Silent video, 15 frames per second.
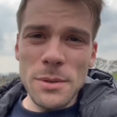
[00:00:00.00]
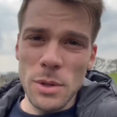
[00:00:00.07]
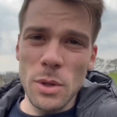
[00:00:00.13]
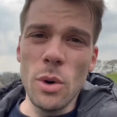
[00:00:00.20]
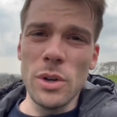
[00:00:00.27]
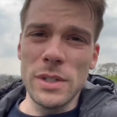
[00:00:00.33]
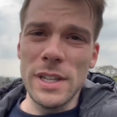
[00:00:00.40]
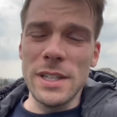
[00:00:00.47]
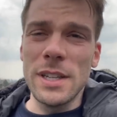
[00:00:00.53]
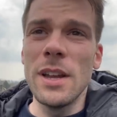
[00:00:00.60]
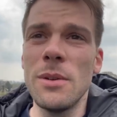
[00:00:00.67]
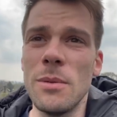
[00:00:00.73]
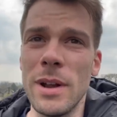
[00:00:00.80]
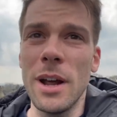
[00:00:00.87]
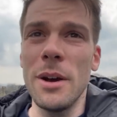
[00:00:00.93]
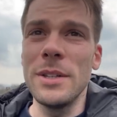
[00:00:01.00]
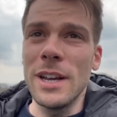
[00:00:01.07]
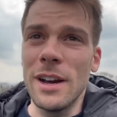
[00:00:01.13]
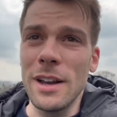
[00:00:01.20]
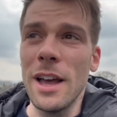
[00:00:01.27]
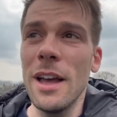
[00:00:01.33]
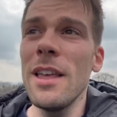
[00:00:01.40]
with horses when I was
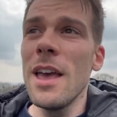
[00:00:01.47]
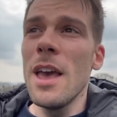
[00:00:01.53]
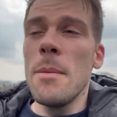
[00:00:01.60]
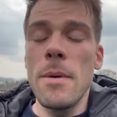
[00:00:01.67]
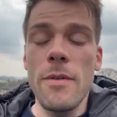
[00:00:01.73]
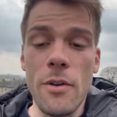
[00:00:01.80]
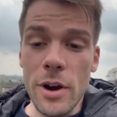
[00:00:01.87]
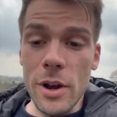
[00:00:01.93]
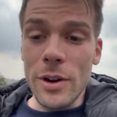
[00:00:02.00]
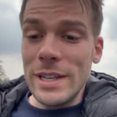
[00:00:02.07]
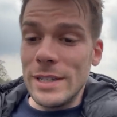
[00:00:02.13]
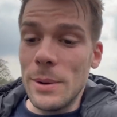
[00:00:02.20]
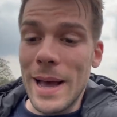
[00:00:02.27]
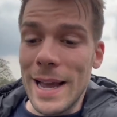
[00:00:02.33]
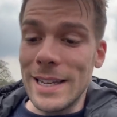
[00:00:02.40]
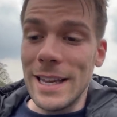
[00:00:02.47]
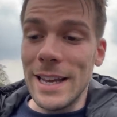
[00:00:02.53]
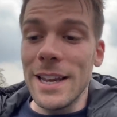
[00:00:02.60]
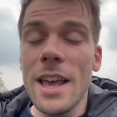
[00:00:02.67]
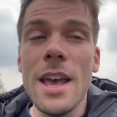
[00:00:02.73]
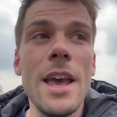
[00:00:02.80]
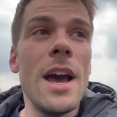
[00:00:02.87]
younger, before I got into acting.